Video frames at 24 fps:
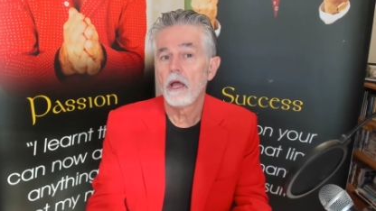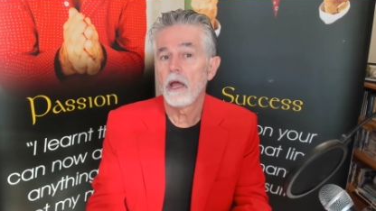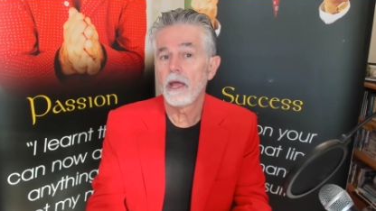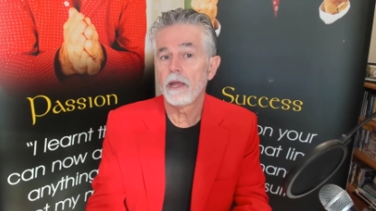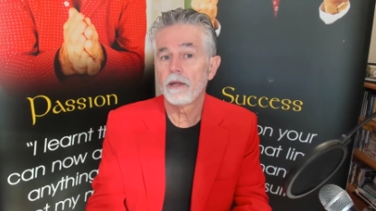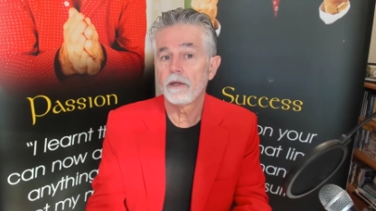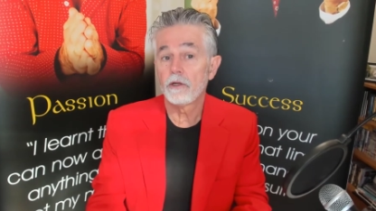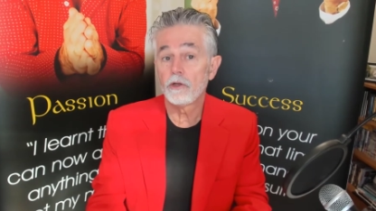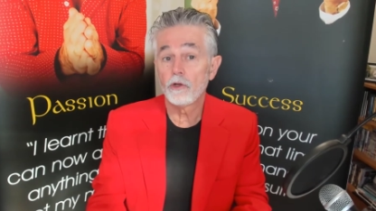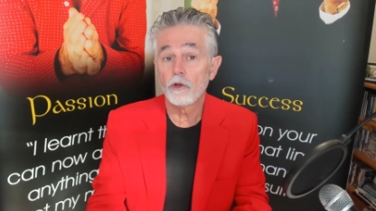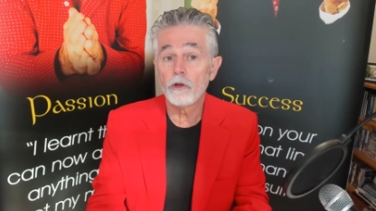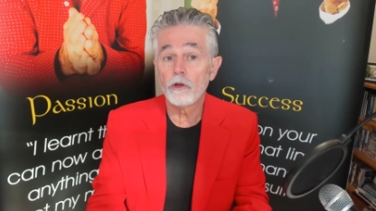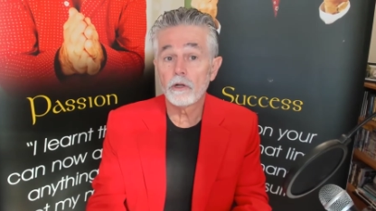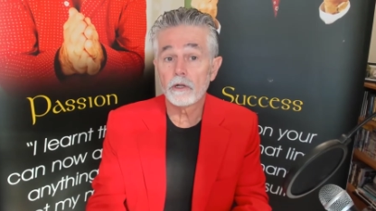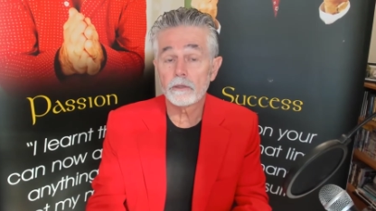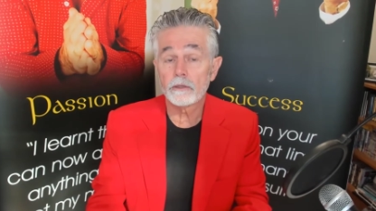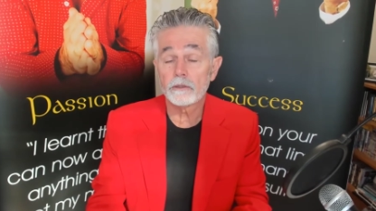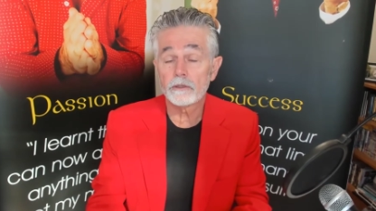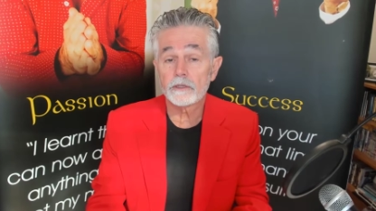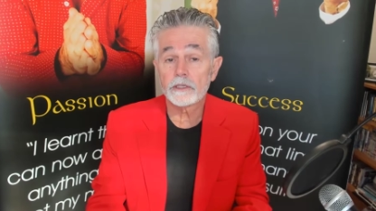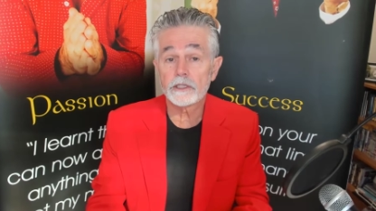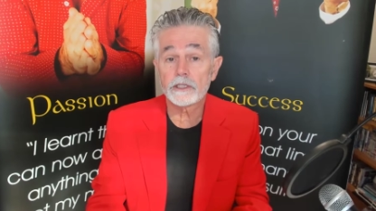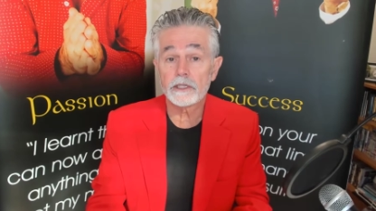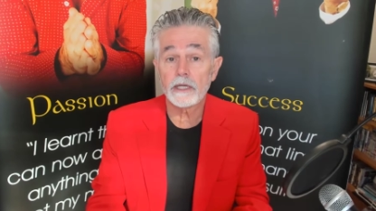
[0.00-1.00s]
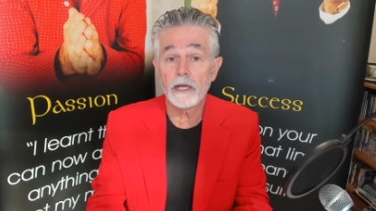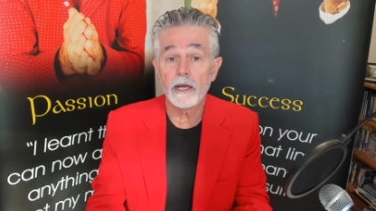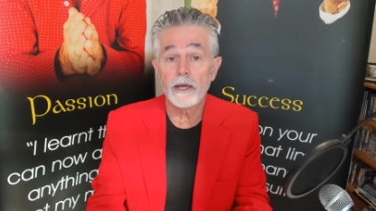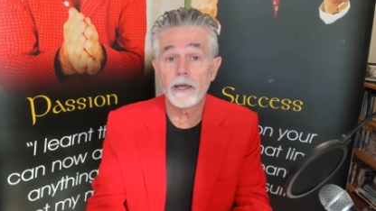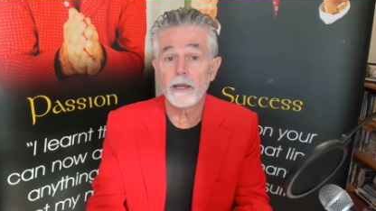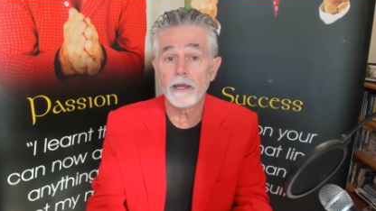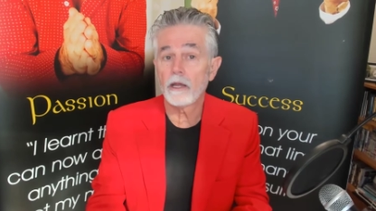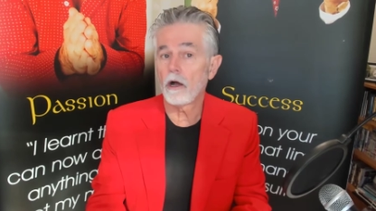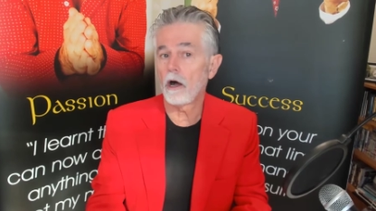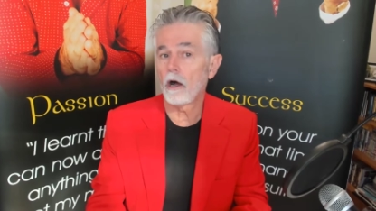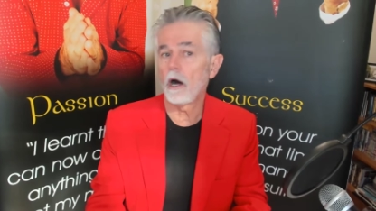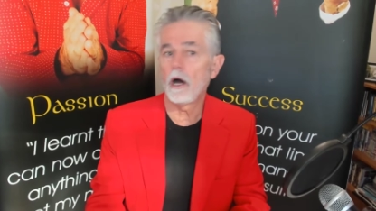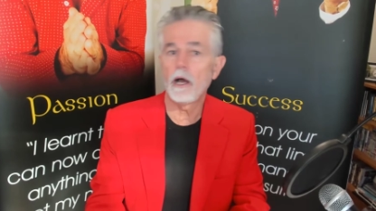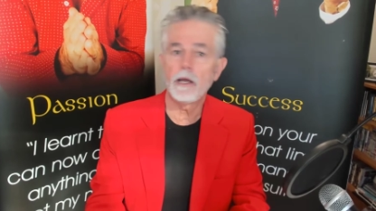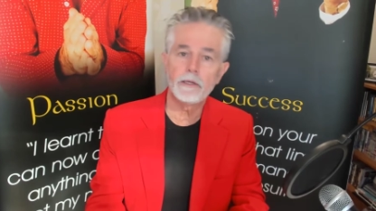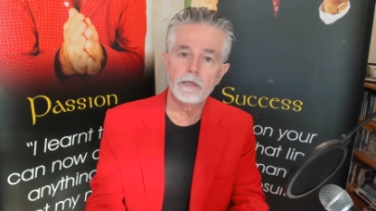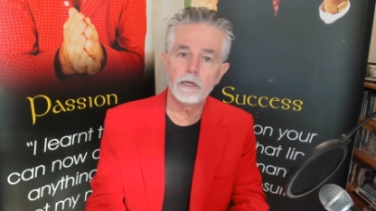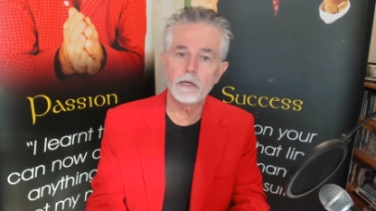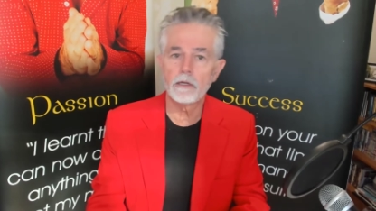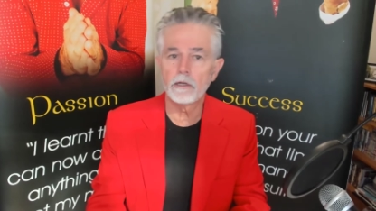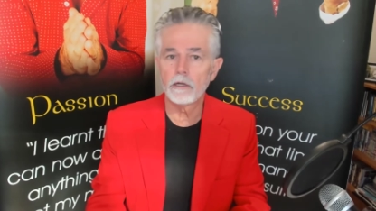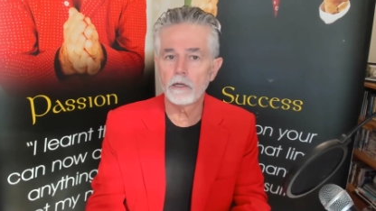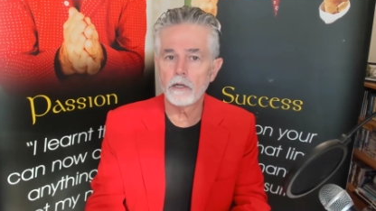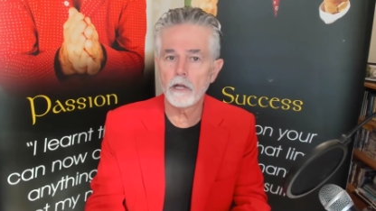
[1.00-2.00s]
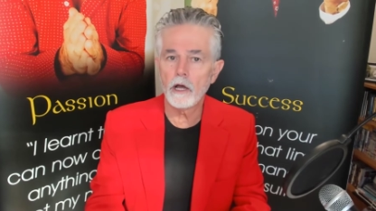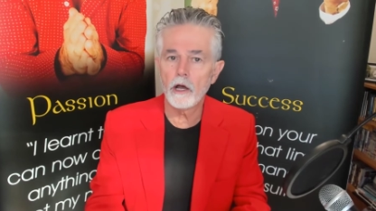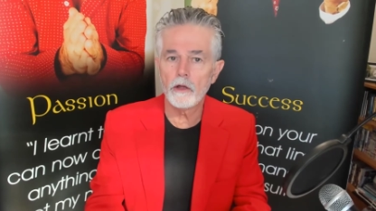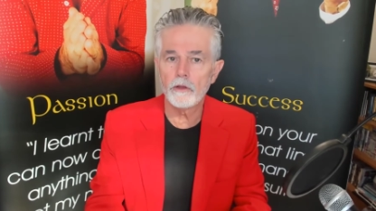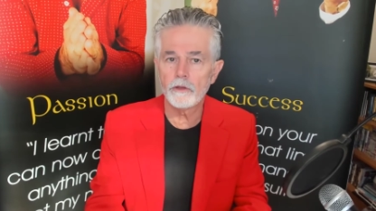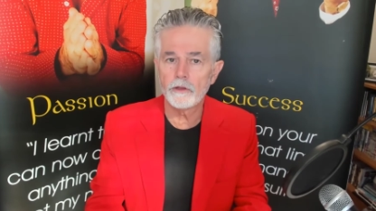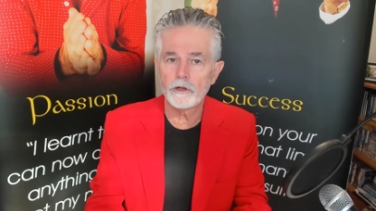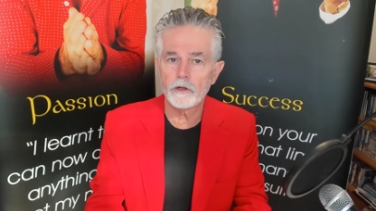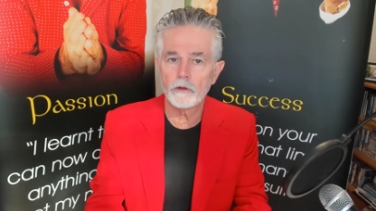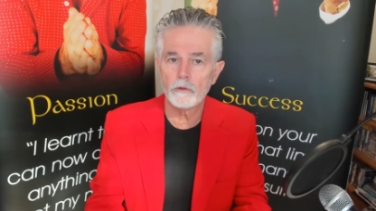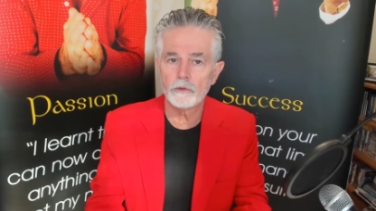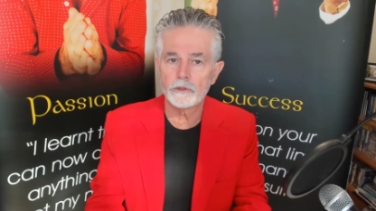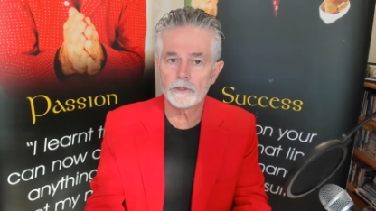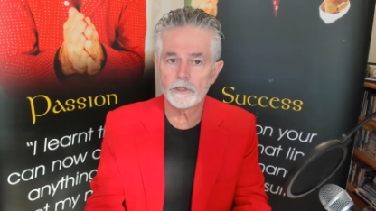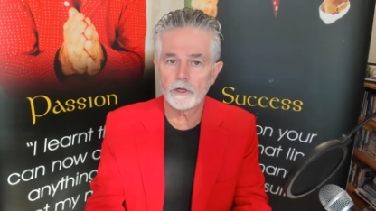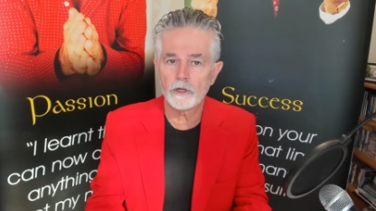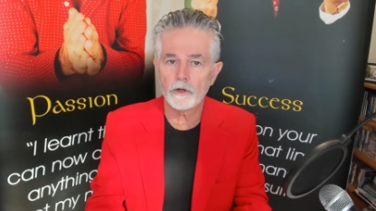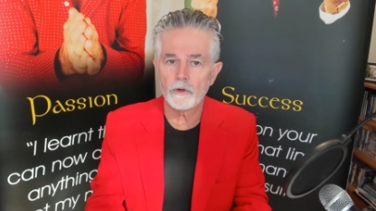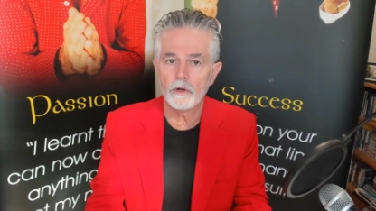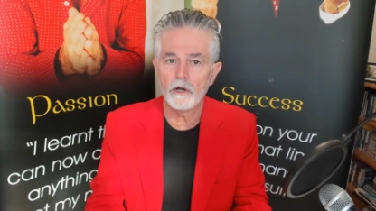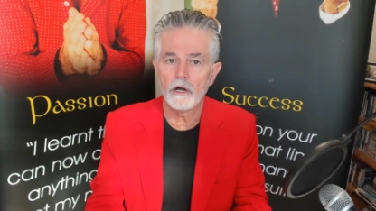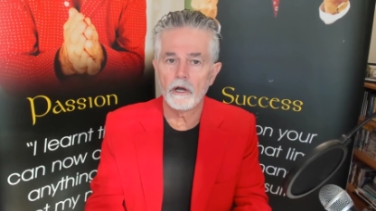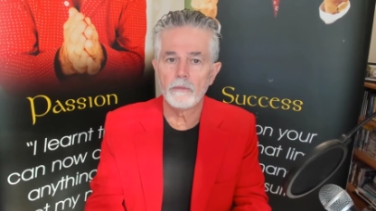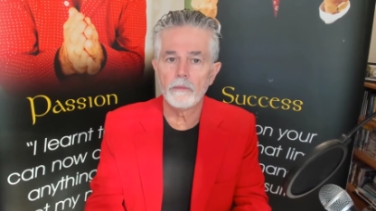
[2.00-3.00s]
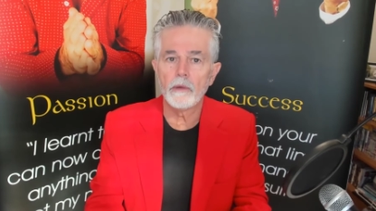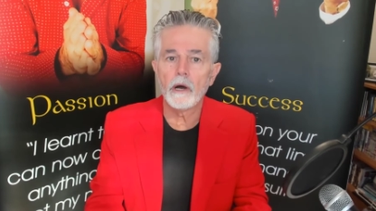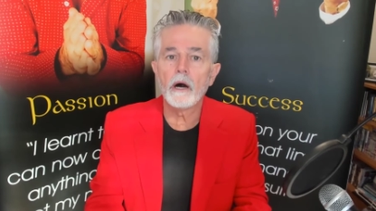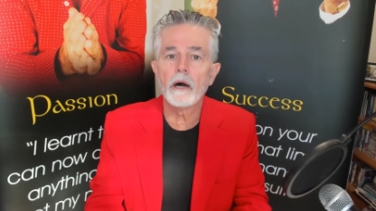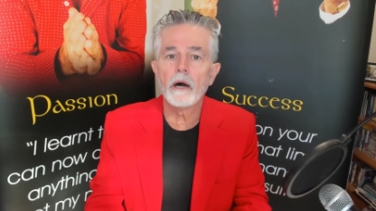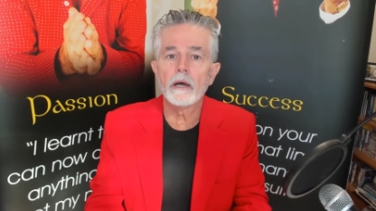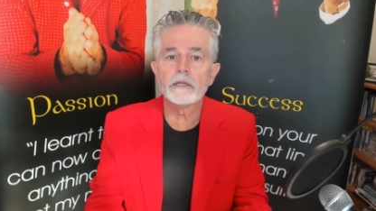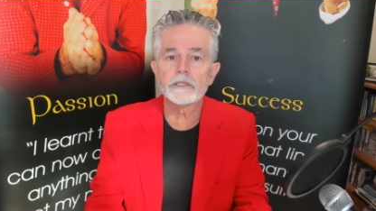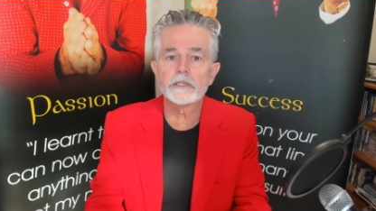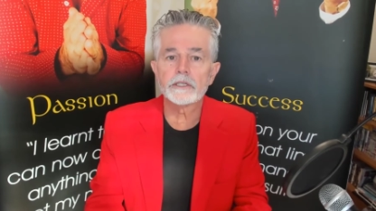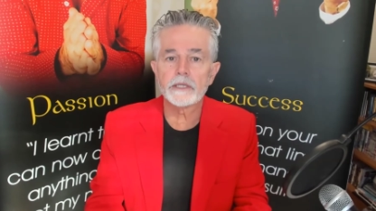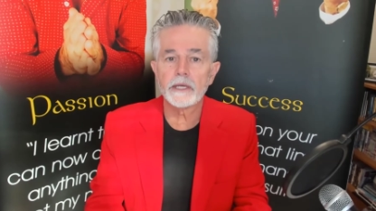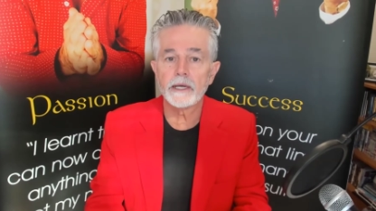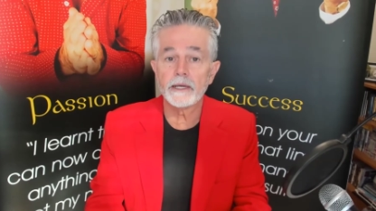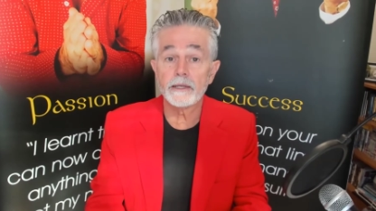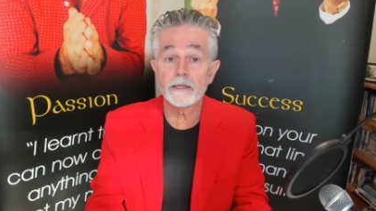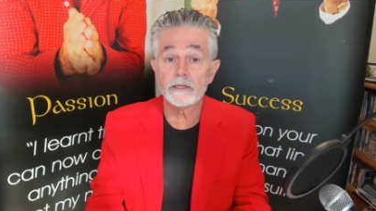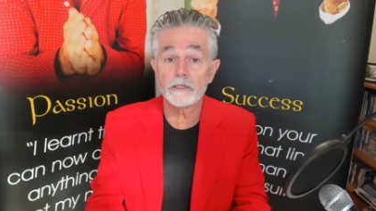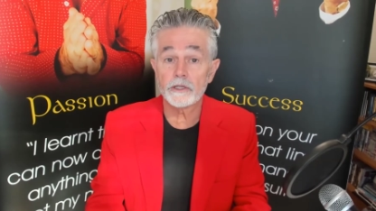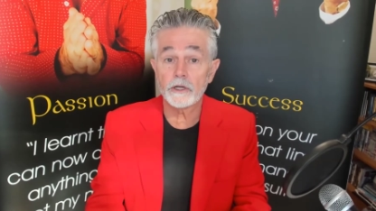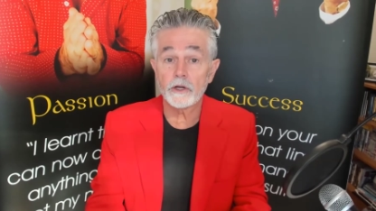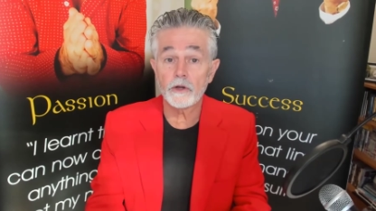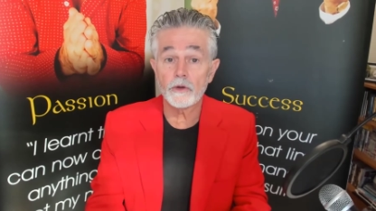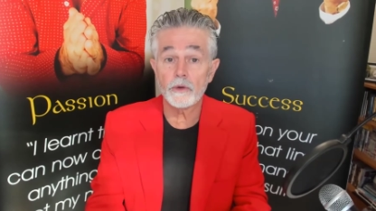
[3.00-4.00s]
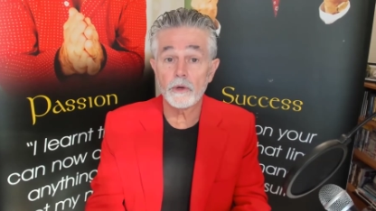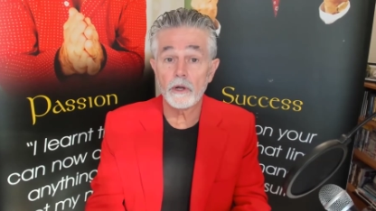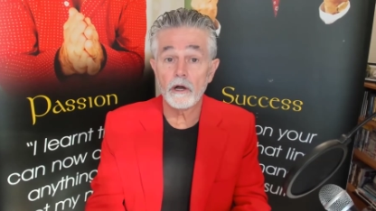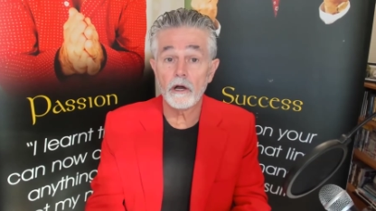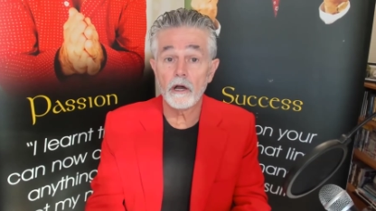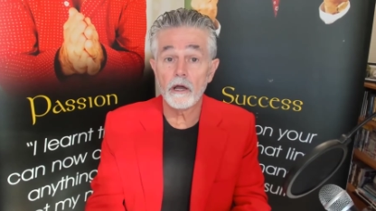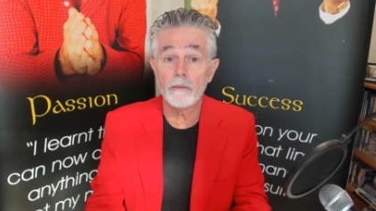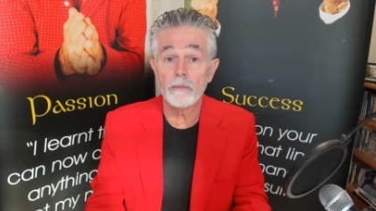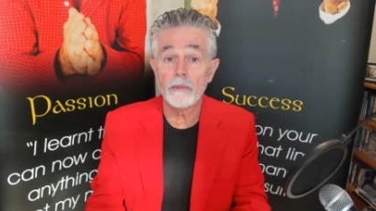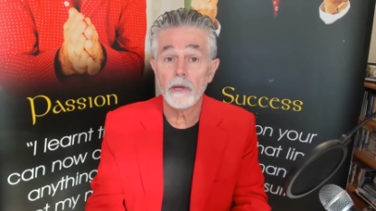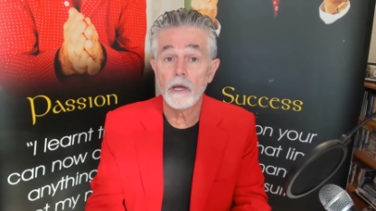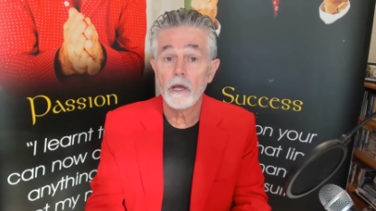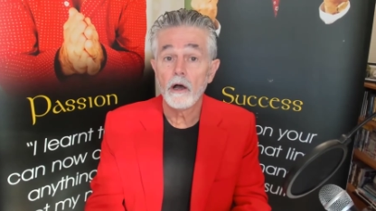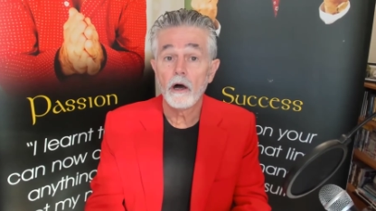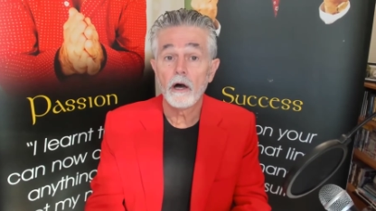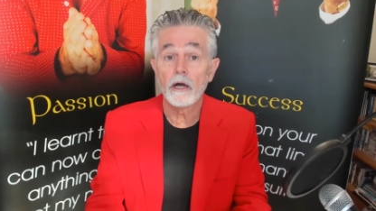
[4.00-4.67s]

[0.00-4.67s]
And do not say, I didn't know that it was a crime. I say it's a crime.